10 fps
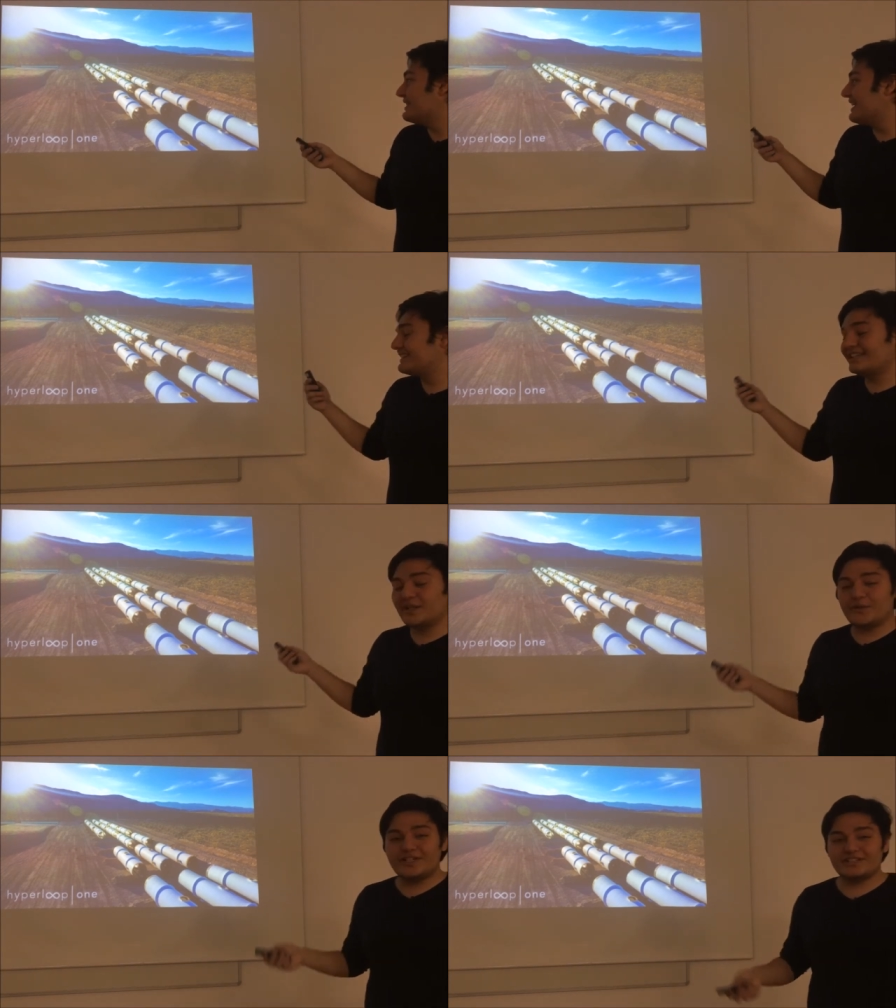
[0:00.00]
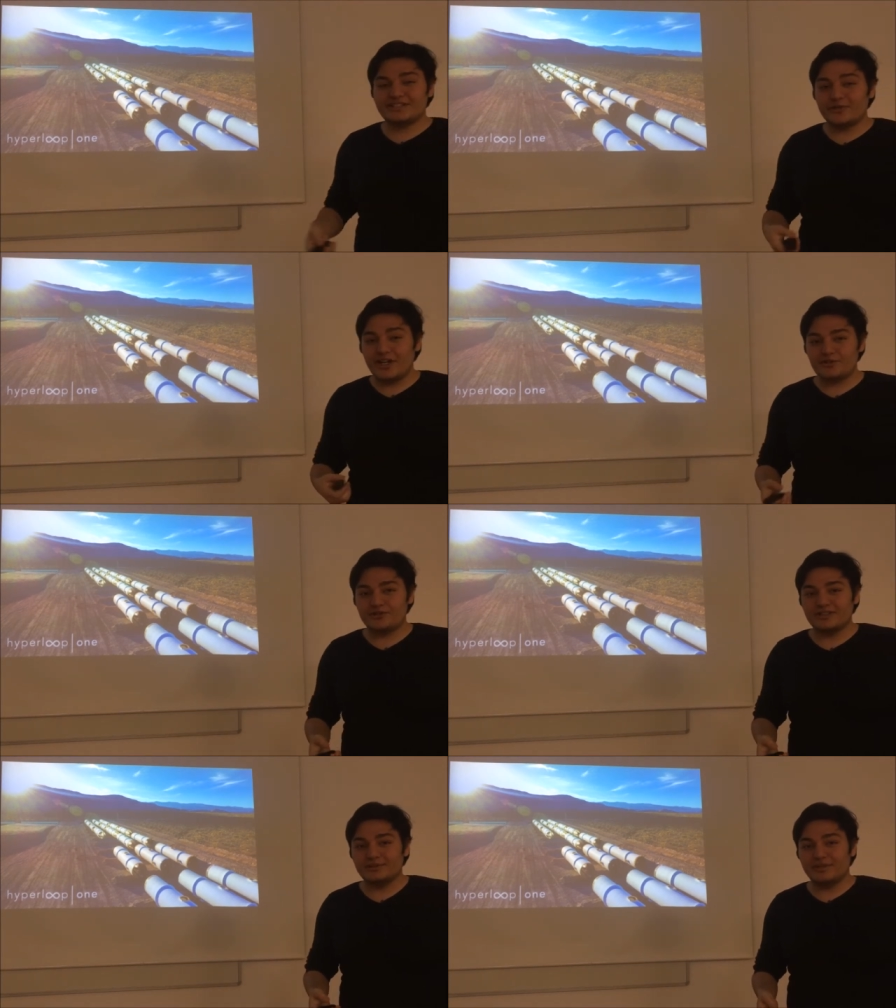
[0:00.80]
accelerates
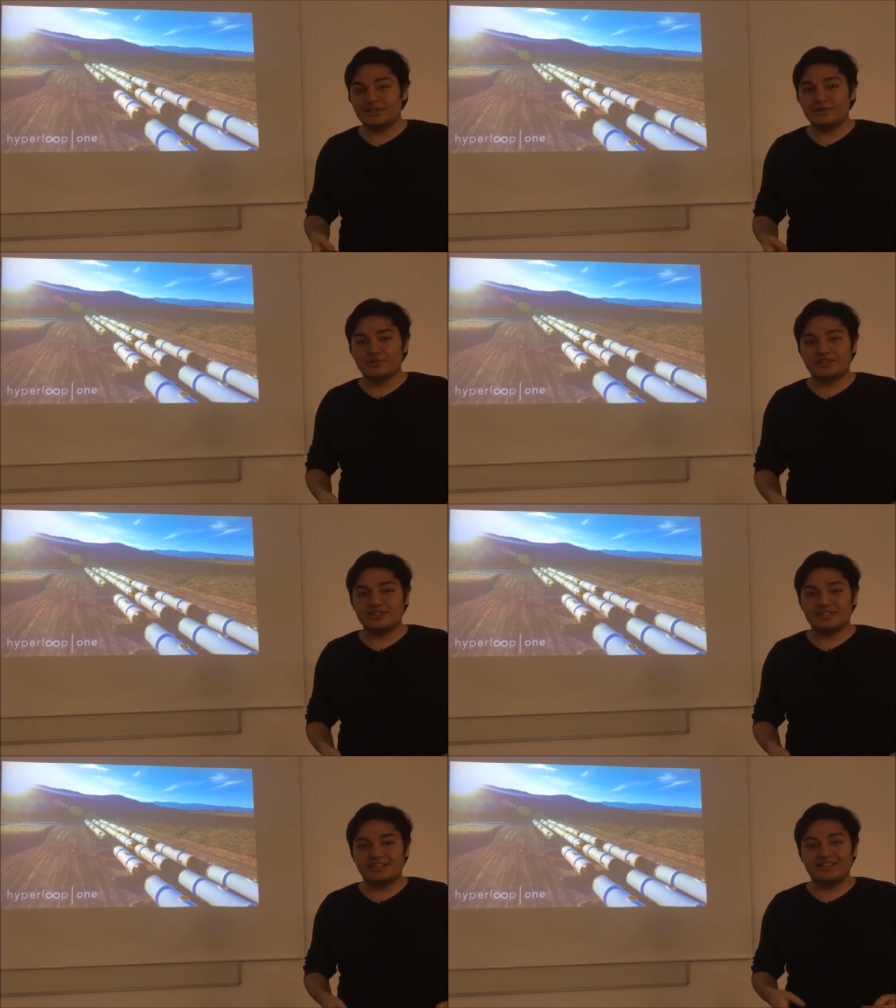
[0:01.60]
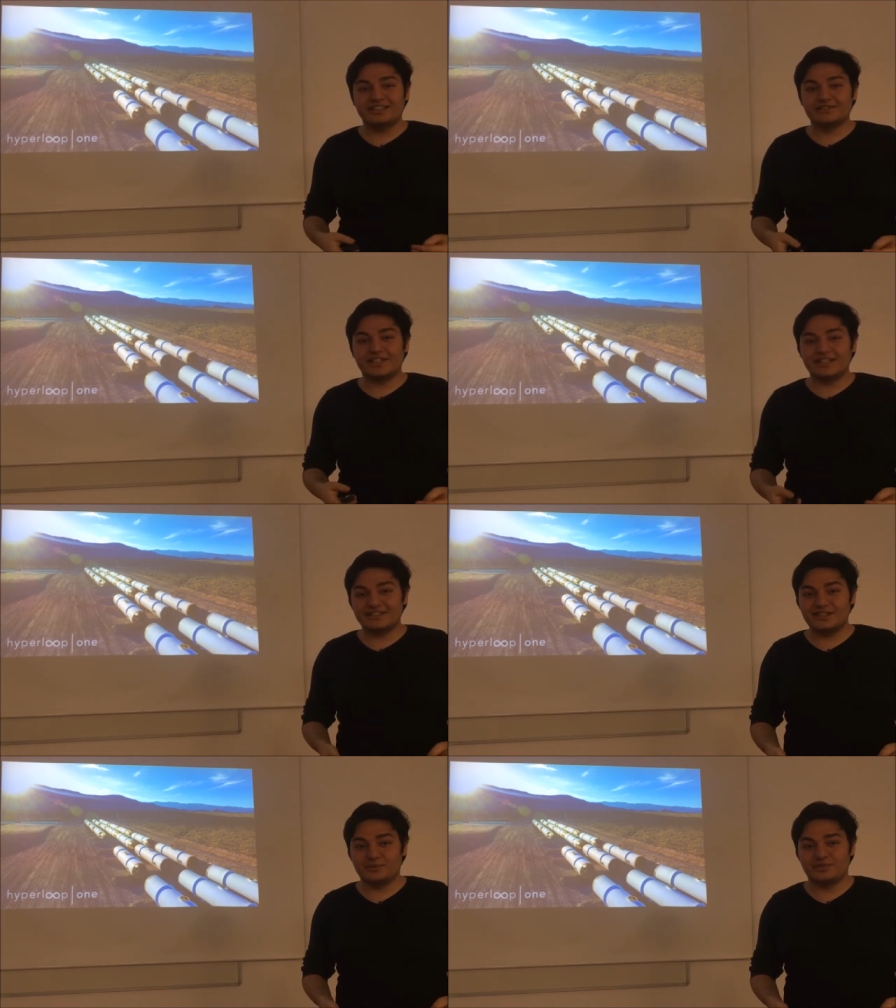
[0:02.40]
gradually by using linear
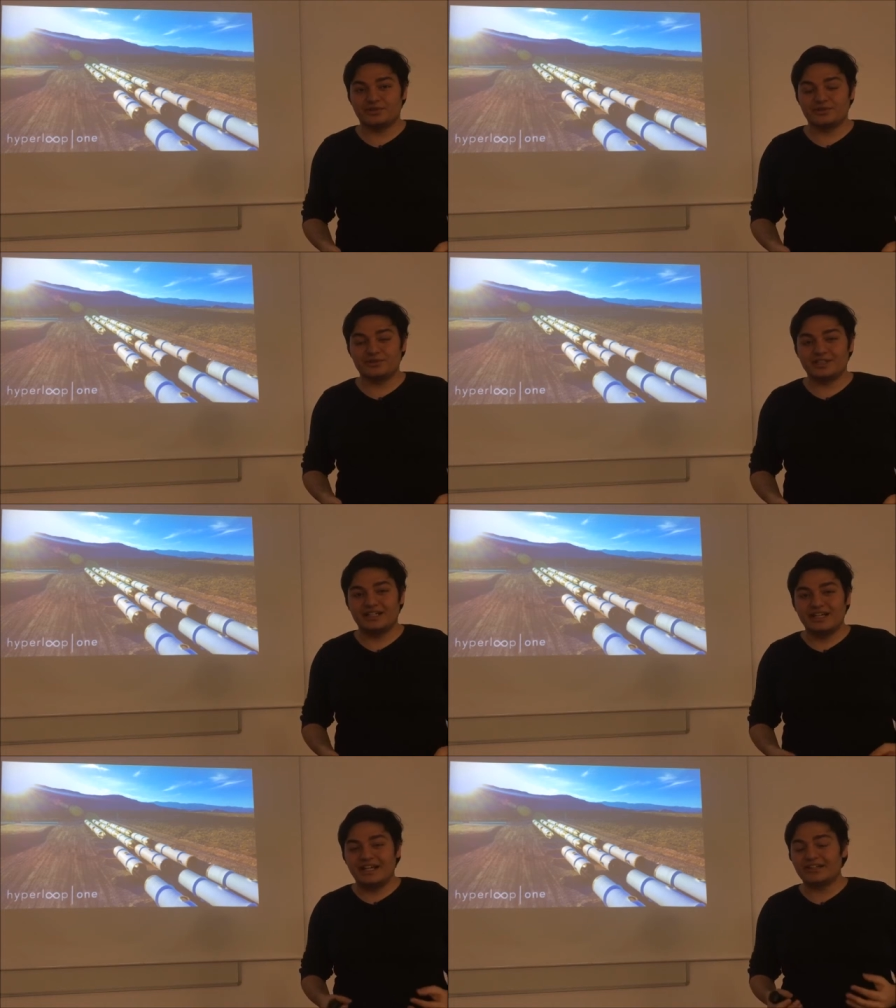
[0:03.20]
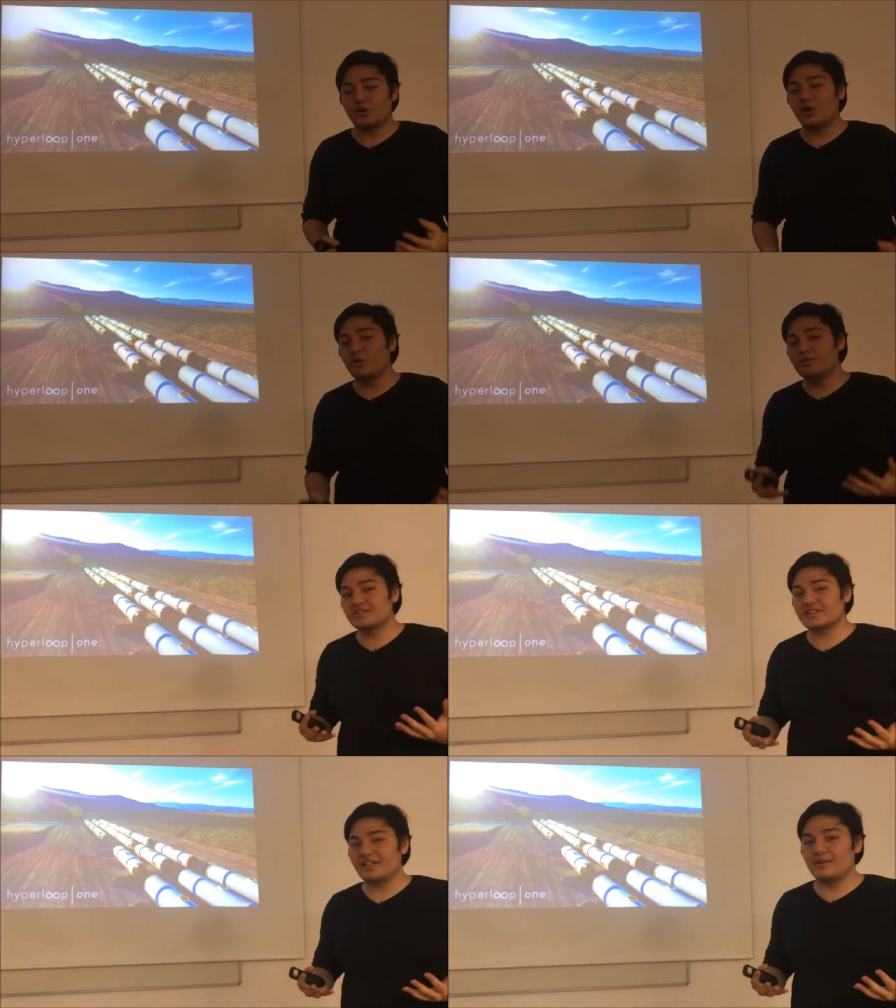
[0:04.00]
electric motors and
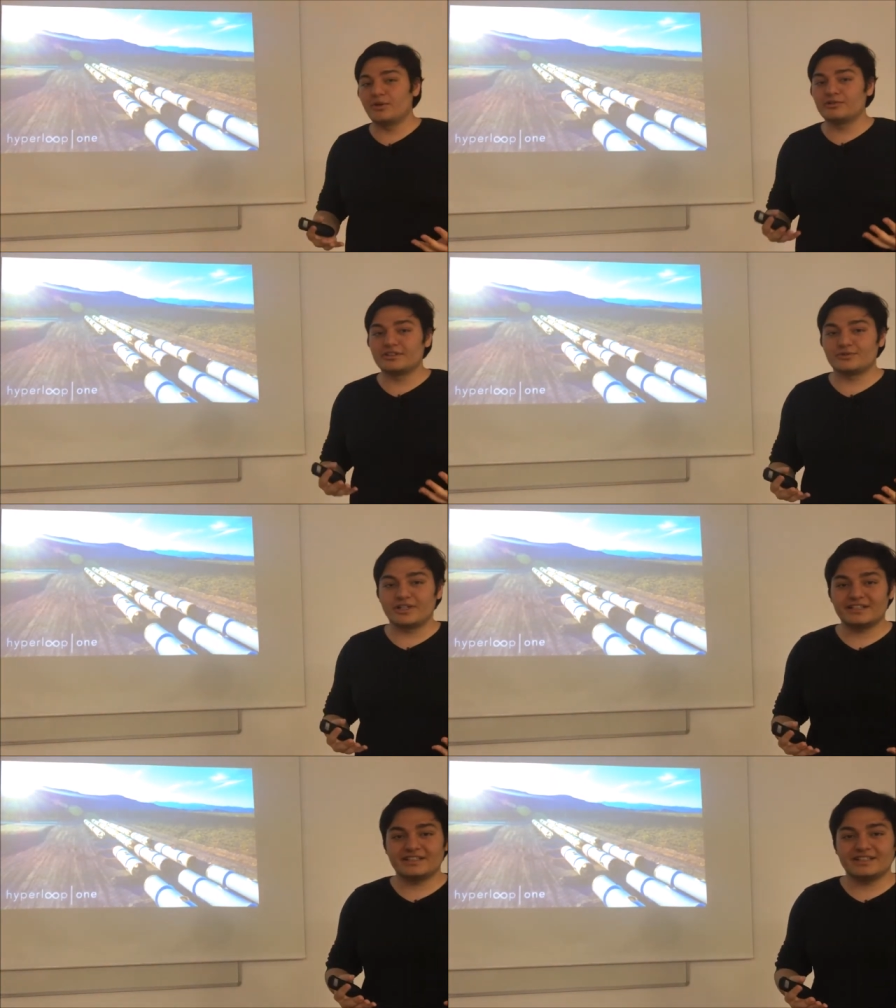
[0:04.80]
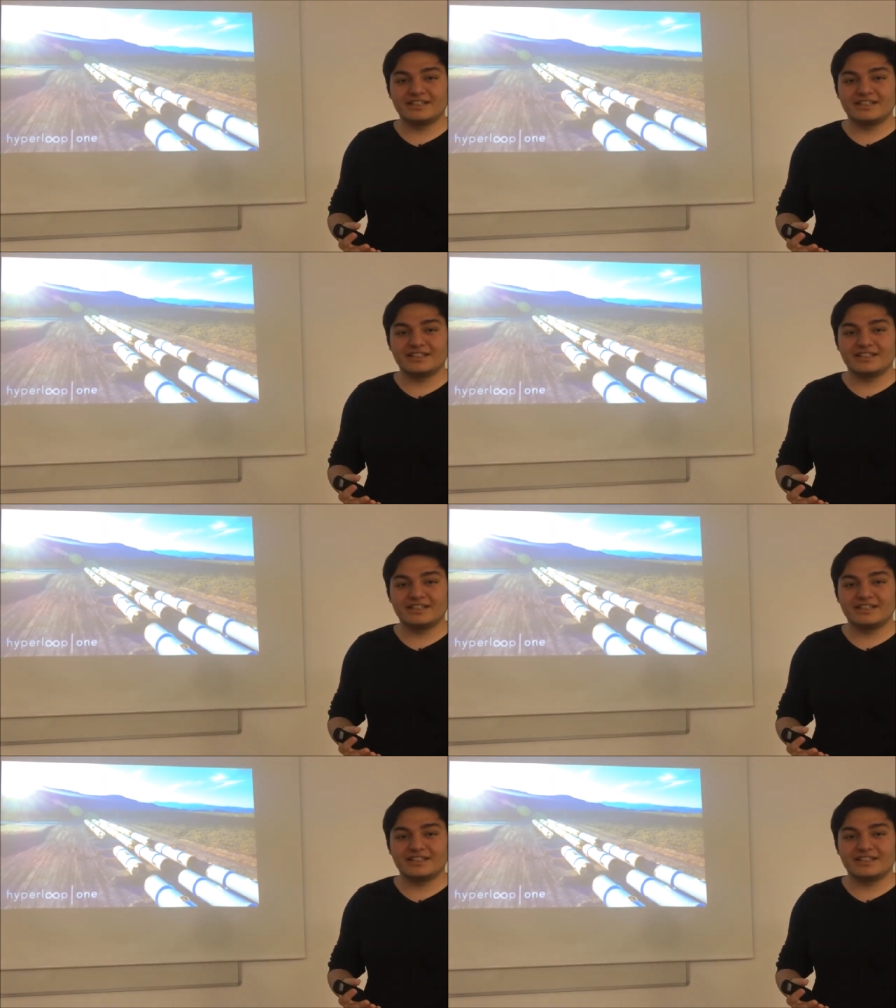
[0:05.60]
hovers above the track